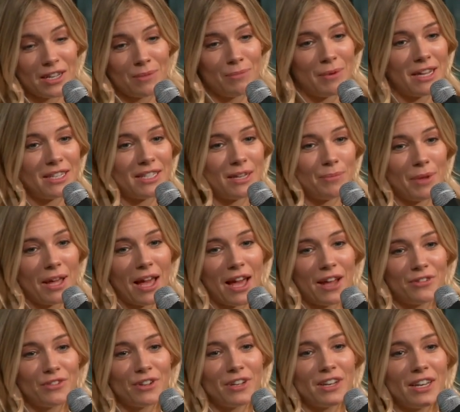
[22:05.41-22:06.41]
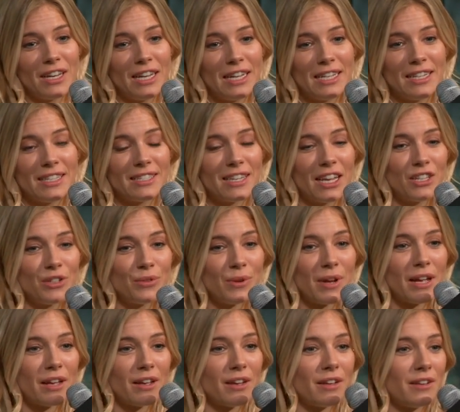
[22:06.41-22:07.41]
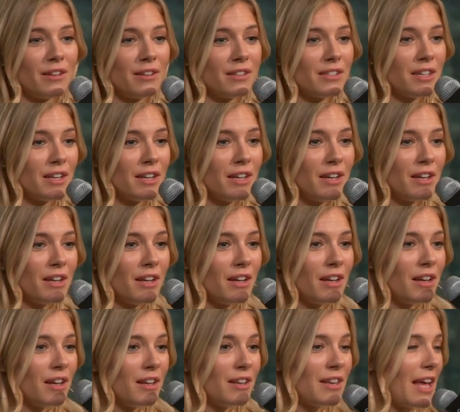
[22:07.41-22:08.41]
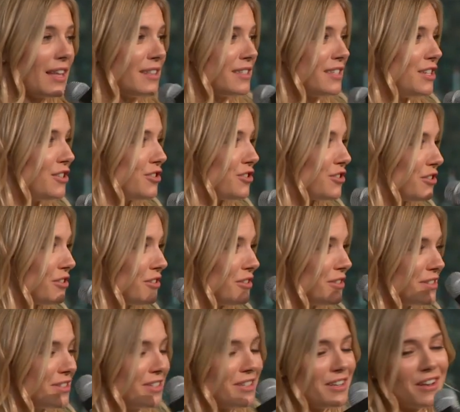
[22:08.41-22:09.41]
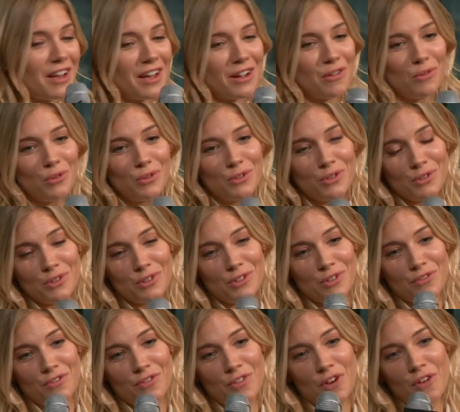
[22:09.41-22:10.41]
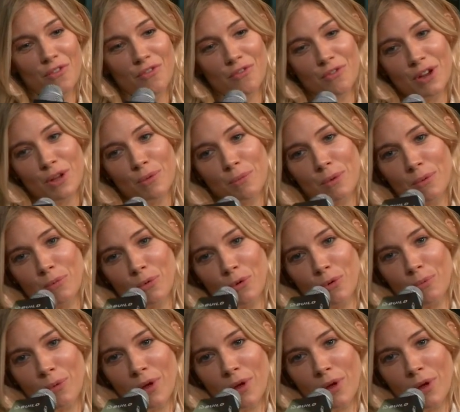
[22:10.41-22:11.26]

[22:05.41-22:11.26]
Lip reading: I played Tippi Hedren and Edie Sedgwick and Nancy Schultz and like all sorts of real people.